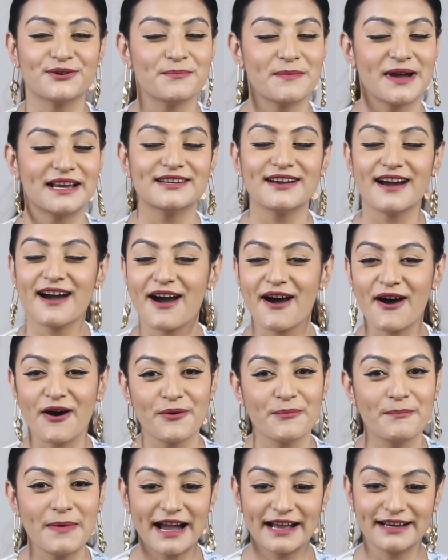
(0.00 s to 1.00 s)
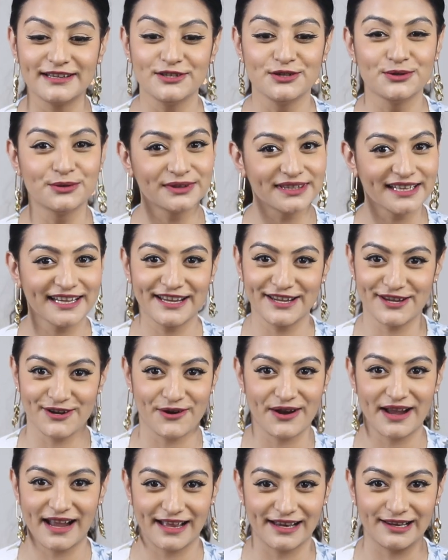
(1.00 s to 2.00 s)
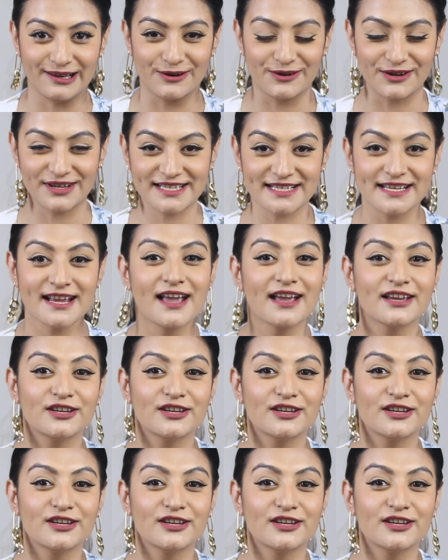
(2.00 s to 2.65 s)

no matter how bad you think your hair looks,